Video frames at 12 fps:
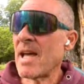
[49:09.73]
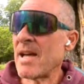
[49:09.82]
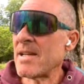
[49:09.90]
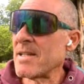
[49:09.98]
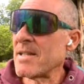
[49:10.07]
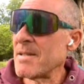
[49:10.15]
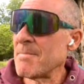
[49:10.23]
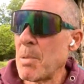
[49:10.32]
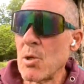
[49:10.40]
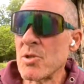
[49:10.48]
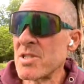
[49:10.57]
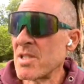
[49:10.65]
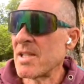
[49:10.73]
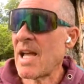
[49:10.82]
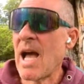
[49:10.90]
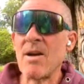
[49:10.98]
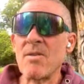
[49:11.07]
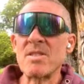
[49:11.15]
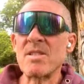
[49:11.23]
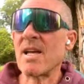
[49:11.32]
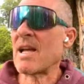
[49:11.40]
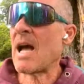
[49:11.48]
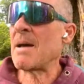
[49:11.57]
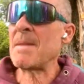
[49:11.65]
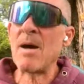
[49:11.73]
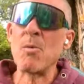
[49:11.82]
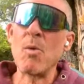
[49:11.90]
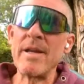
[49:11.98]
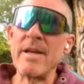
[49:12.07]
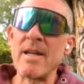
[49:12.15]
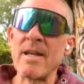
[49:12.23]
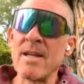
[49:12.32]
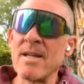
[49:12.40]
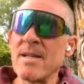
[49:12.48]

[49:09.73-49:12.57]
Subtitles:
that personally. I was like, I'm not waiting.